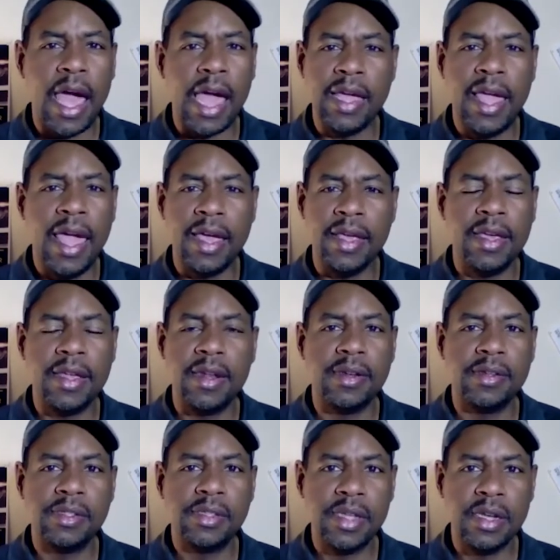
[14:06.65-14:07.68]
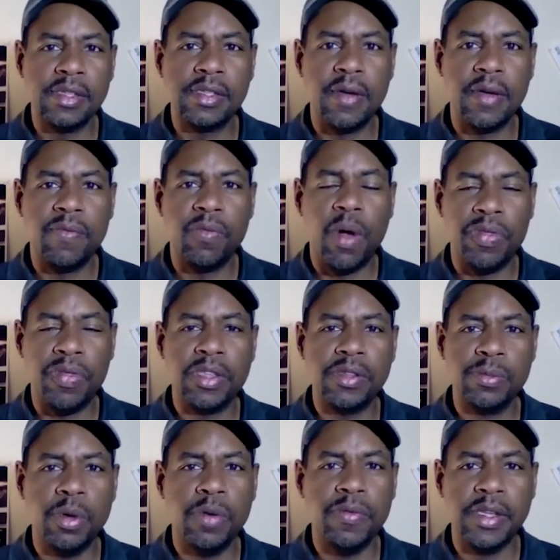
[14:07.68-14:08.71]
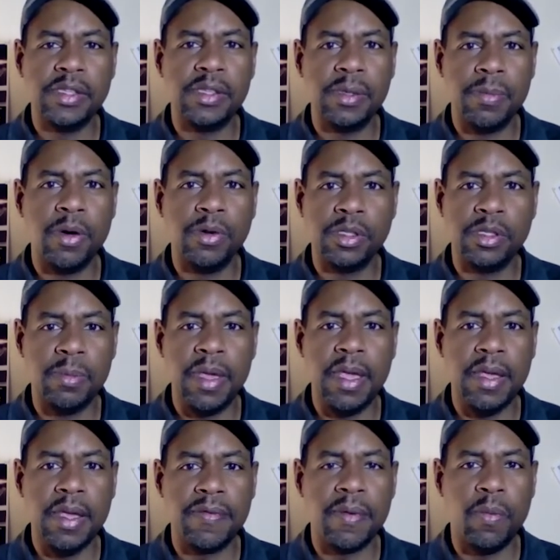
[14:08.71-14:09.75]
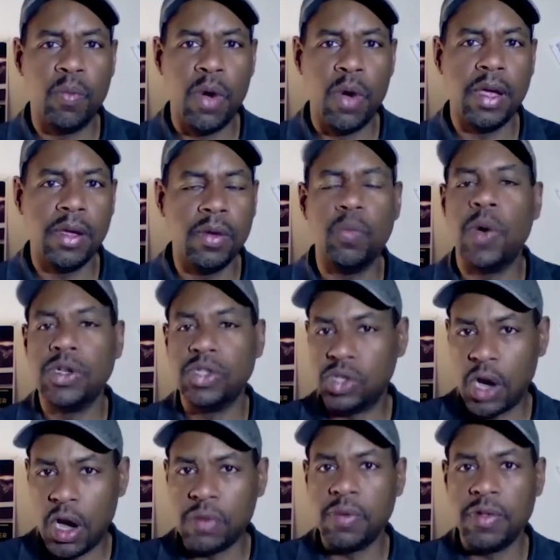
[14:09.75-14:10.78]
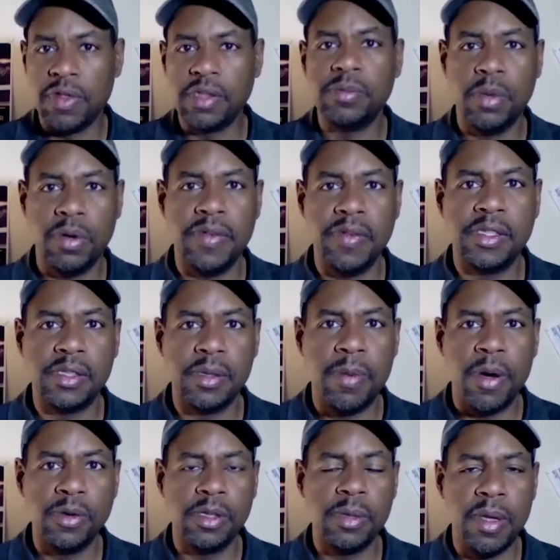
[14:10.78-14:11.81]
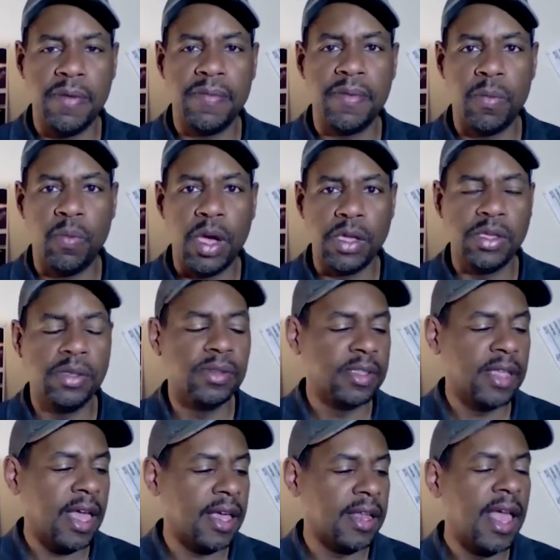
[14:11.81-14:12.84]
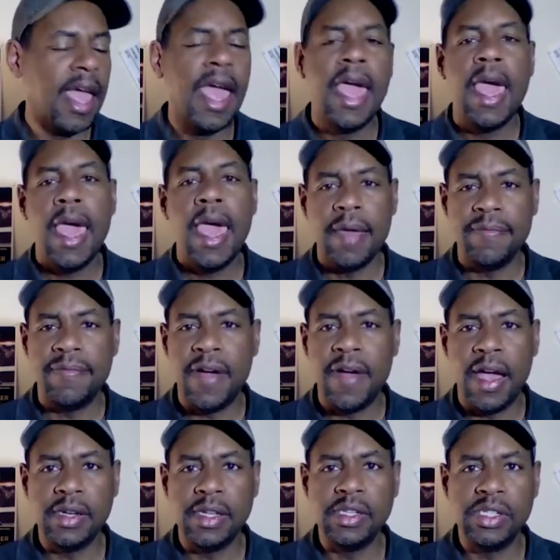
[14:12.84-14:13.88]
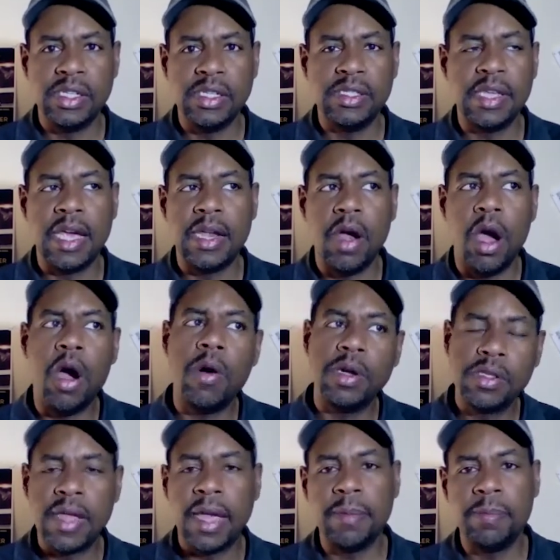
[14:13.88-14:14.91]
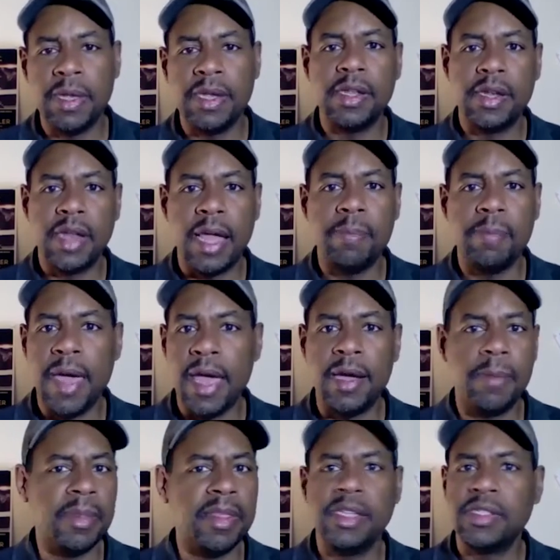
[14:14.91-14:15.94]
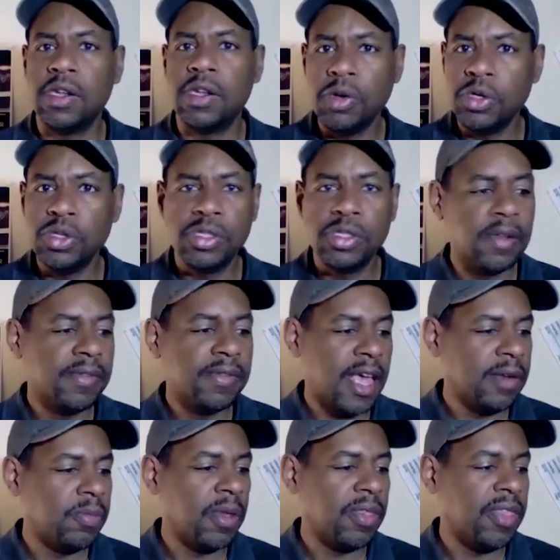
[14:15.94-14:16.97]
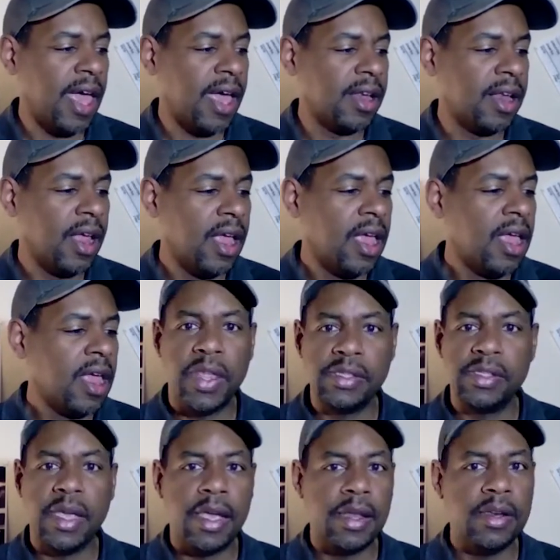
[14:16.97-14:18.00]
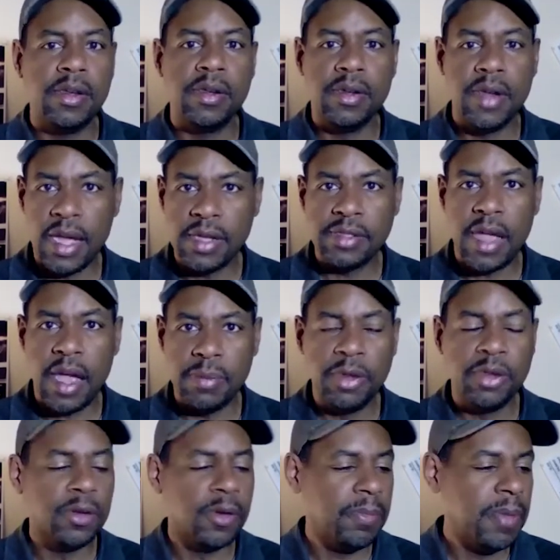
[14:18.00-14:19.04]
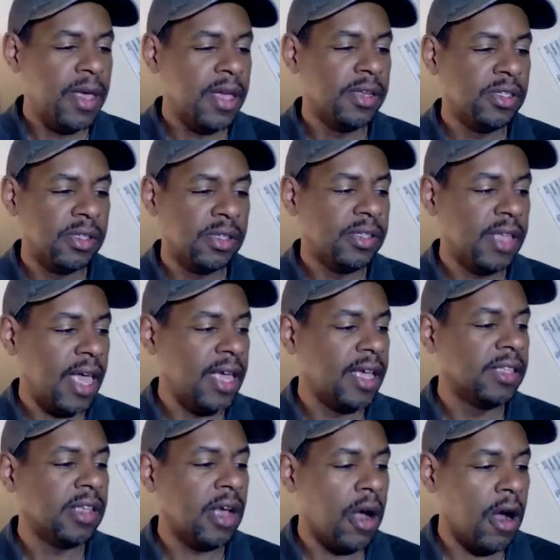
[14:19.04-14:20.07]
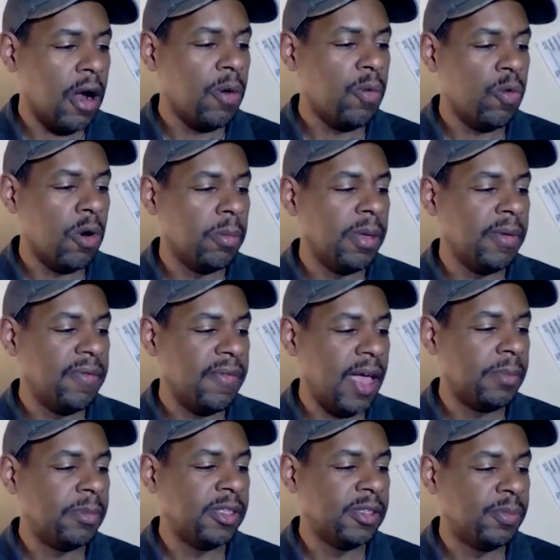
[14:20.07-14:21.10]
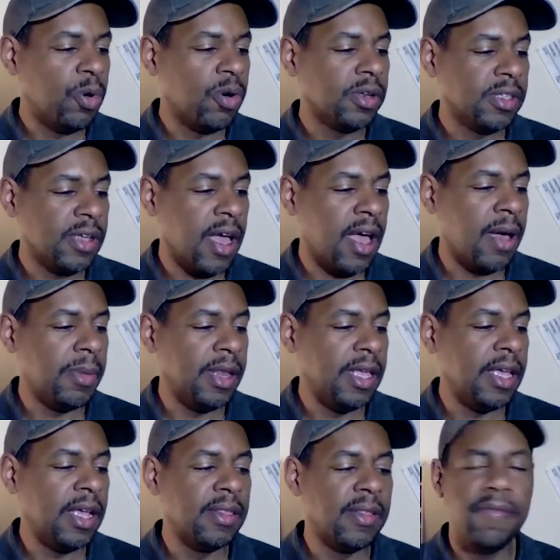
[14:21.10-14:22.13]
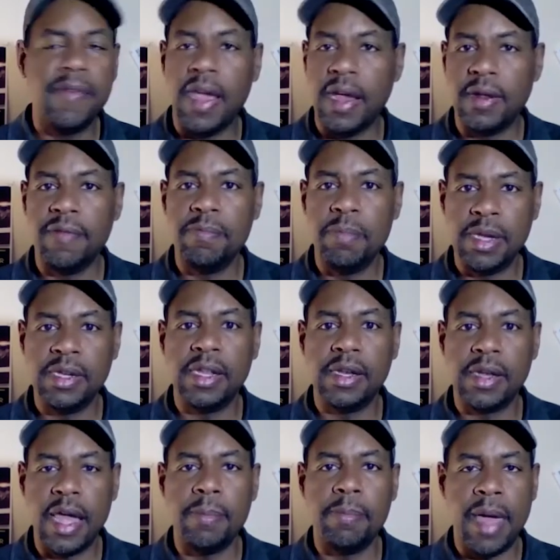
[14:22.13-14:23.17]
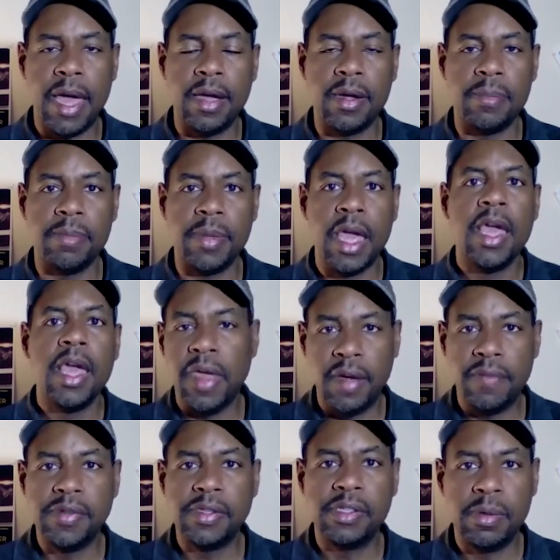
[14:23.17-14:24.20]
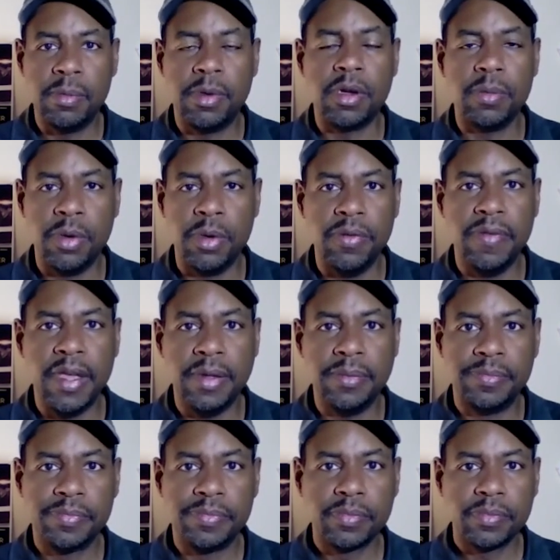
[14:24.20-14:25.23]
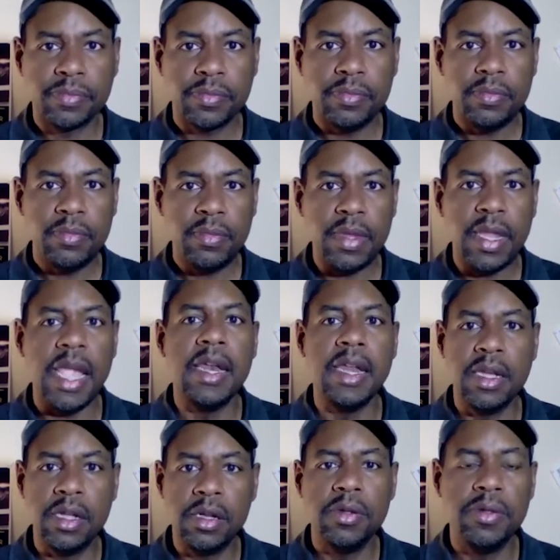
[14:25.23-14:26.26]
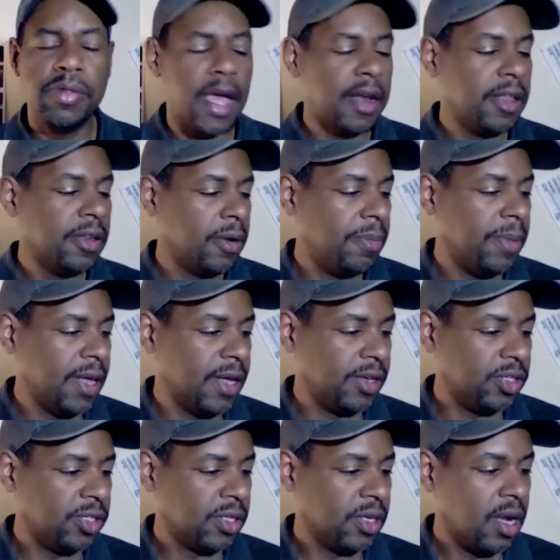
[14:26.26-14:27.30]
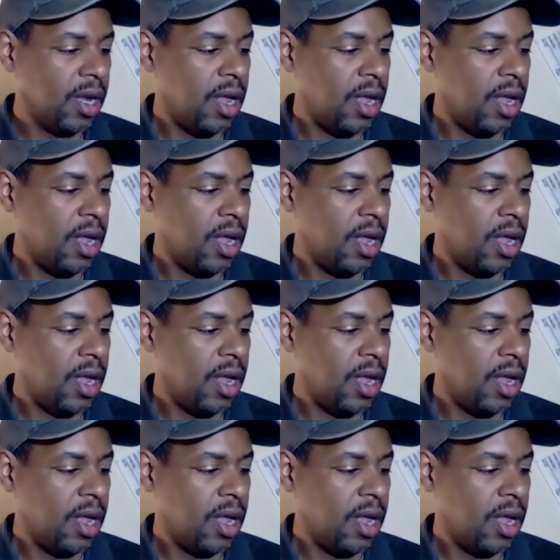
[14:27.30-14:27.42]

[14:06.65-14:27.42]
I can't get a sense of what this movie is supposed to be from what genre this movie is supposed to be from what you said. And finally she said, oh, it's like Bend It Like Beckham. And they said, oh, you should have led with that. They said, next time you do a pitch, say it's a heartwarming family sports comedy in the vein of Bend It Like Beckham. Think of a similar movie and include that in your pitch.